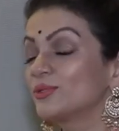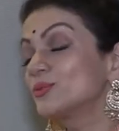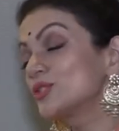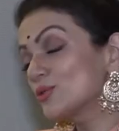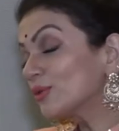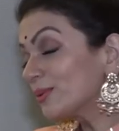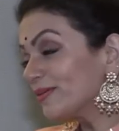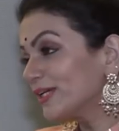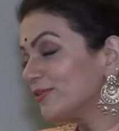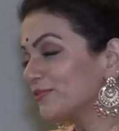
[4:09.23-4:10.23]
which is going to be
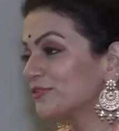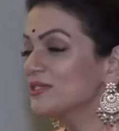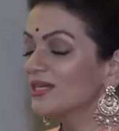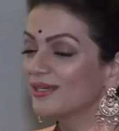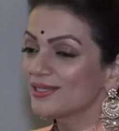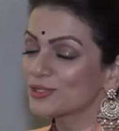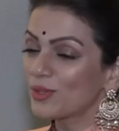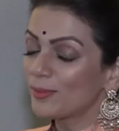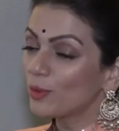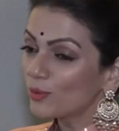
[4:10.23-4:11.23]
very different. So
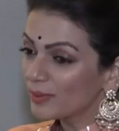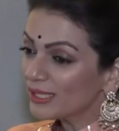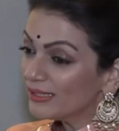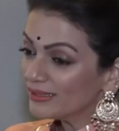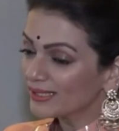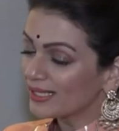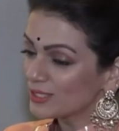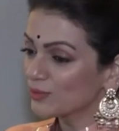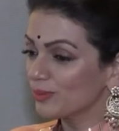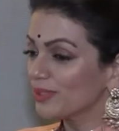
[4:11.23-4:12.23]
I'm hoping
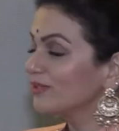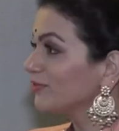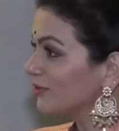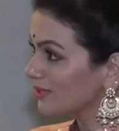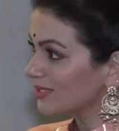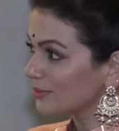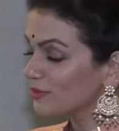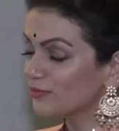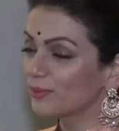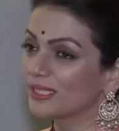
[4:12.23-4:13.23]
that's going to be a different attempt
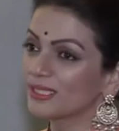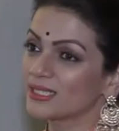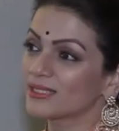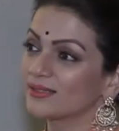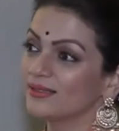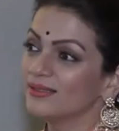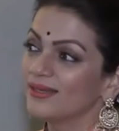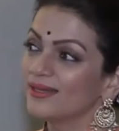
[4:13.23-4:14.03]
for me this year.